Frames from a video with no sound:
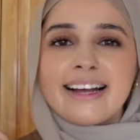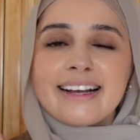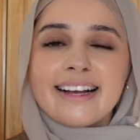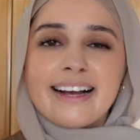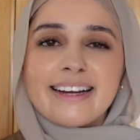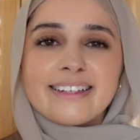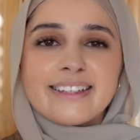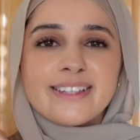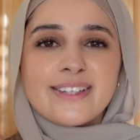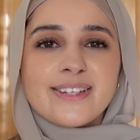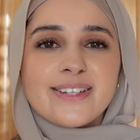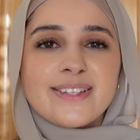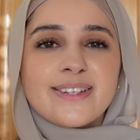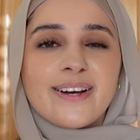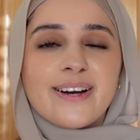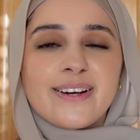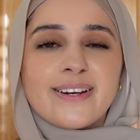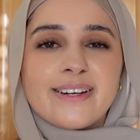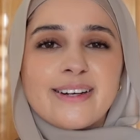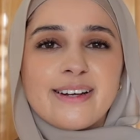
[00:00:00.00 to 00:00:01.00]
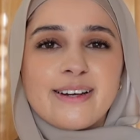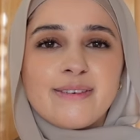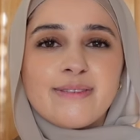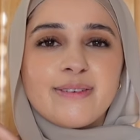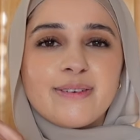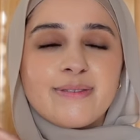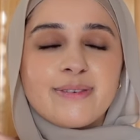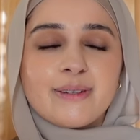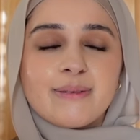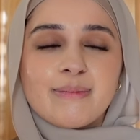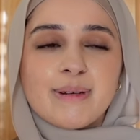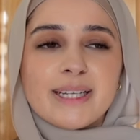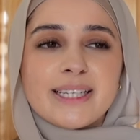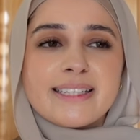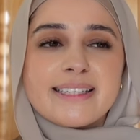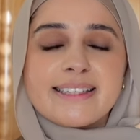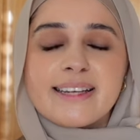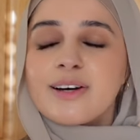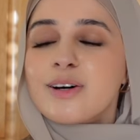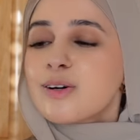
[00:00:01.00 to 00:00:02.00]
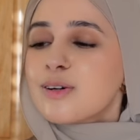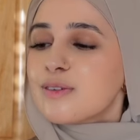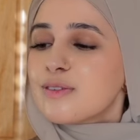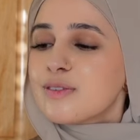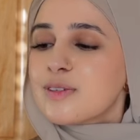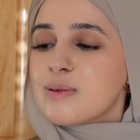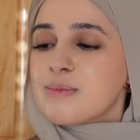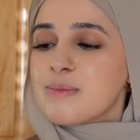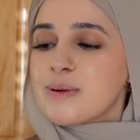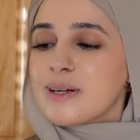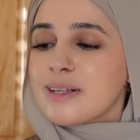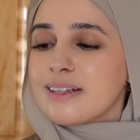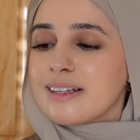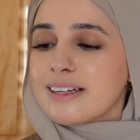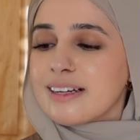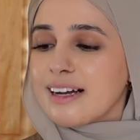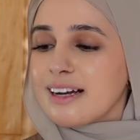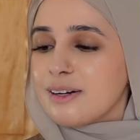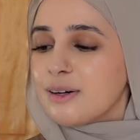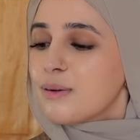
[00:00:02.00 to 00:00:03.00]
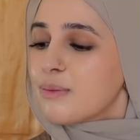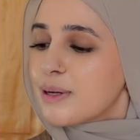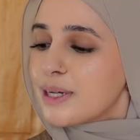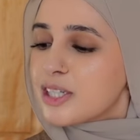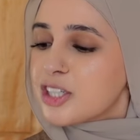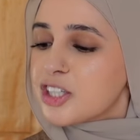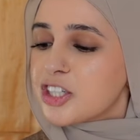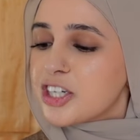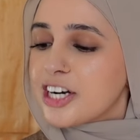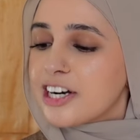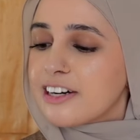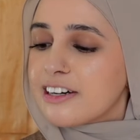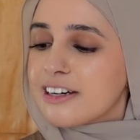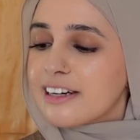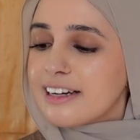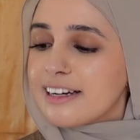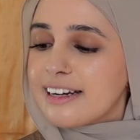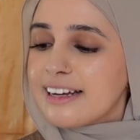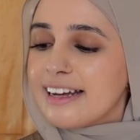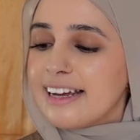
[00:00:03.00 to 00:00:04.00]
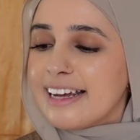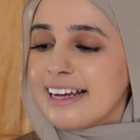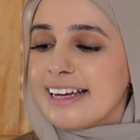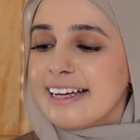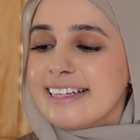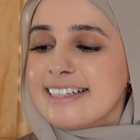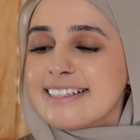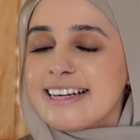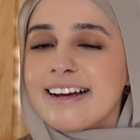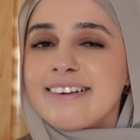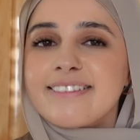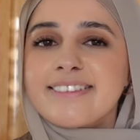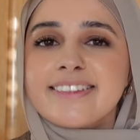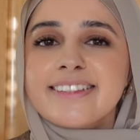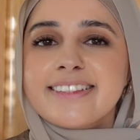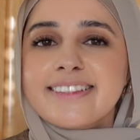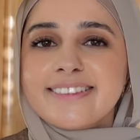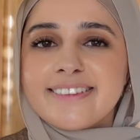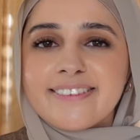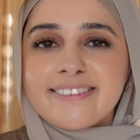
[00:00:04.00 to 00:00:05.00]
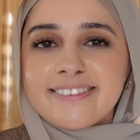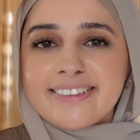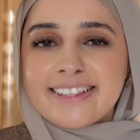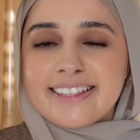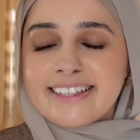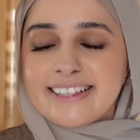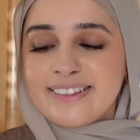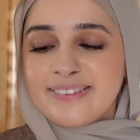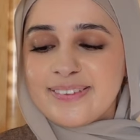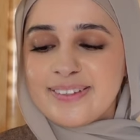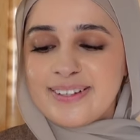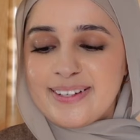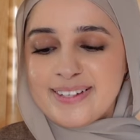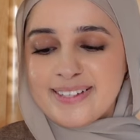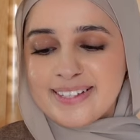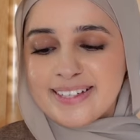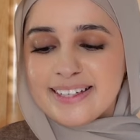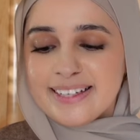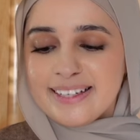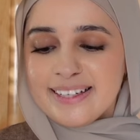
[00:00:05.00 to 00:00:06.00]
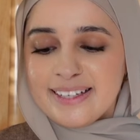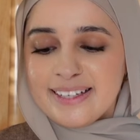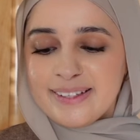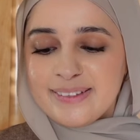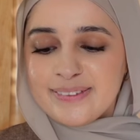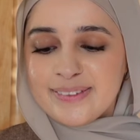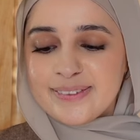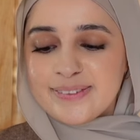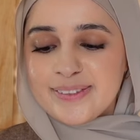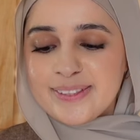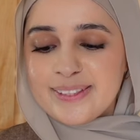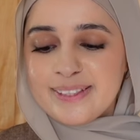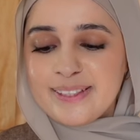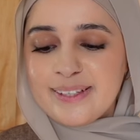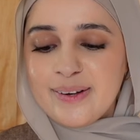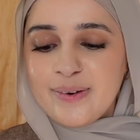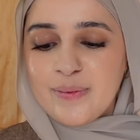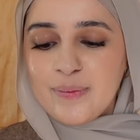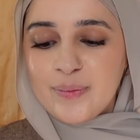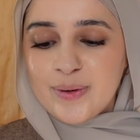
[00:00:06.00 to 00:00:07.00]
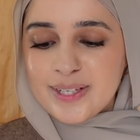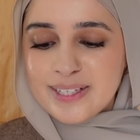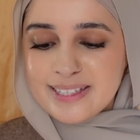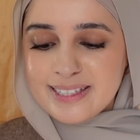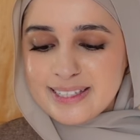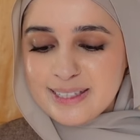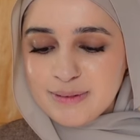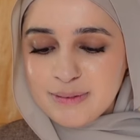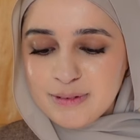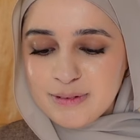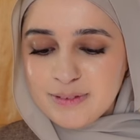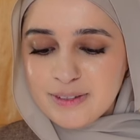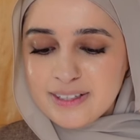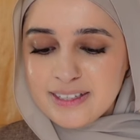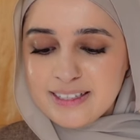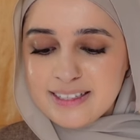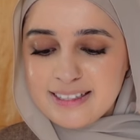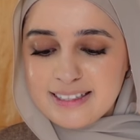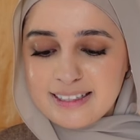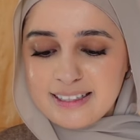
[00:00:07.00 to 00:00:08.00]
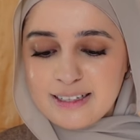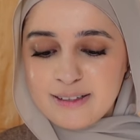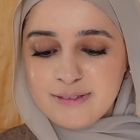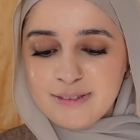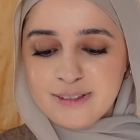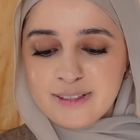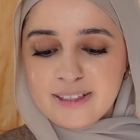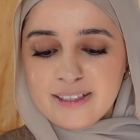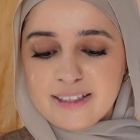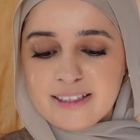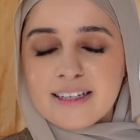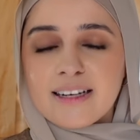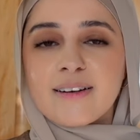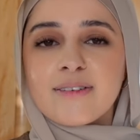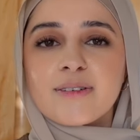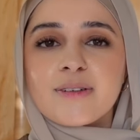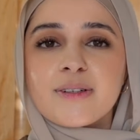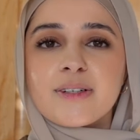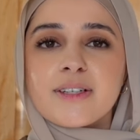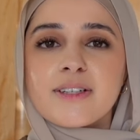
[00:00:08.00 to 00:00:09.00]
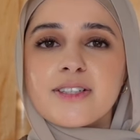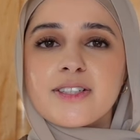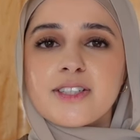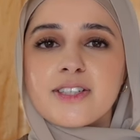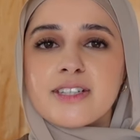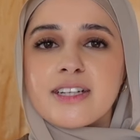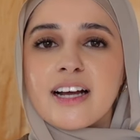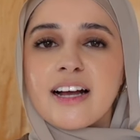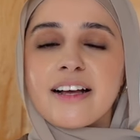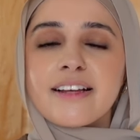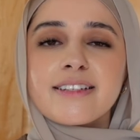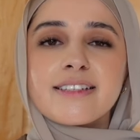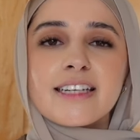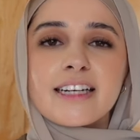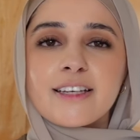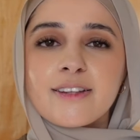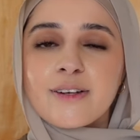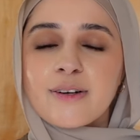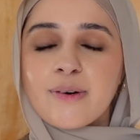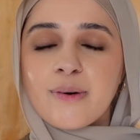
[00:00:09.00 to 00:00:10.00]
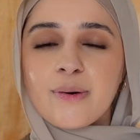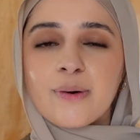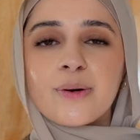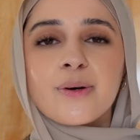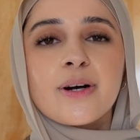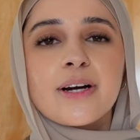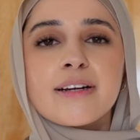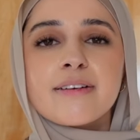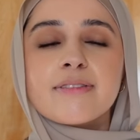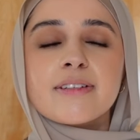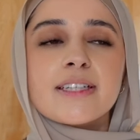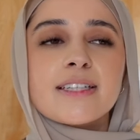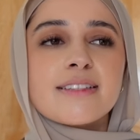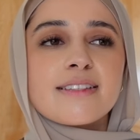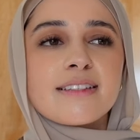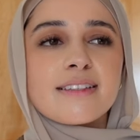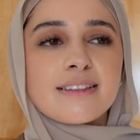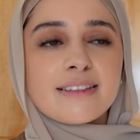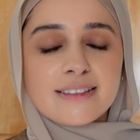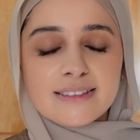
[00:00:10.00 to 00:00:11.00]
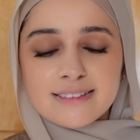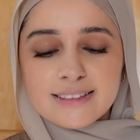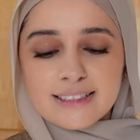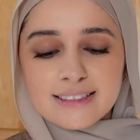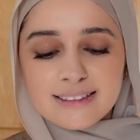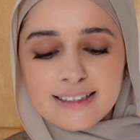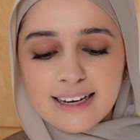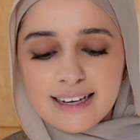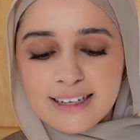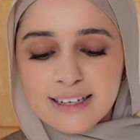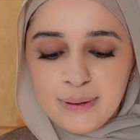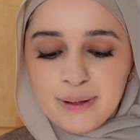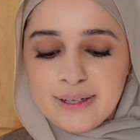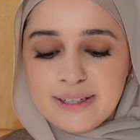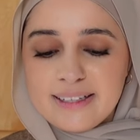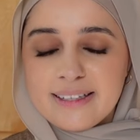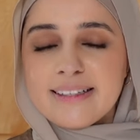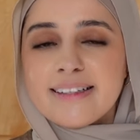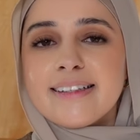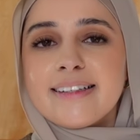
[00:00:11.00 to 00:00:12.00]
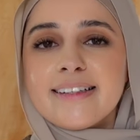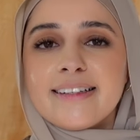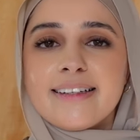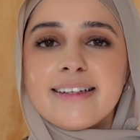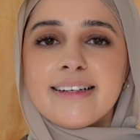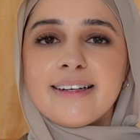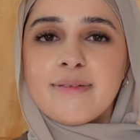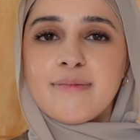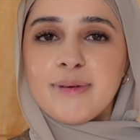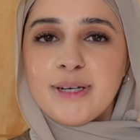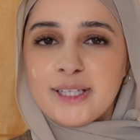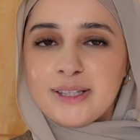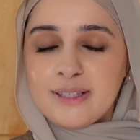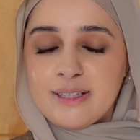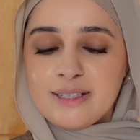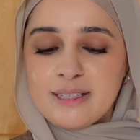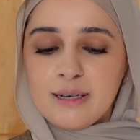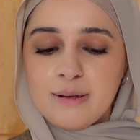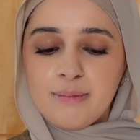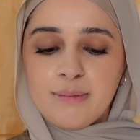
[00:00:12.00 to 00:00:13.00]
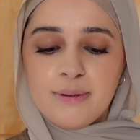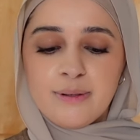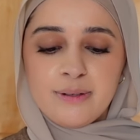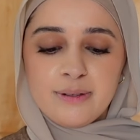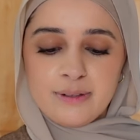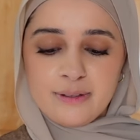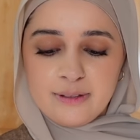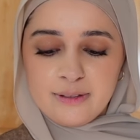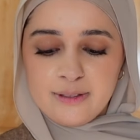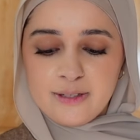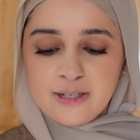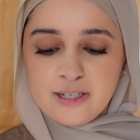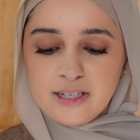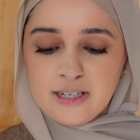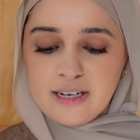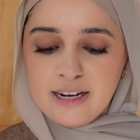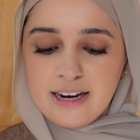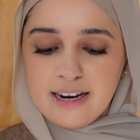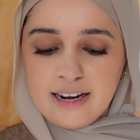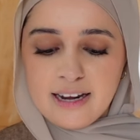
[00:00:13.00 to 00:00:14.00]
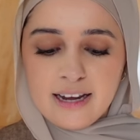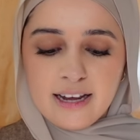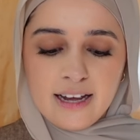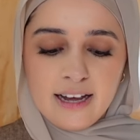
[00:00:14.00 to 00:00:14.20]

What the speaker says: I kind of just got enough for myself, but like I don't mind sharing, and I really don't think anyone else would really want to do this. Like I feel like everyone else just has like their own cravings and things like that. But picked this up earlier today.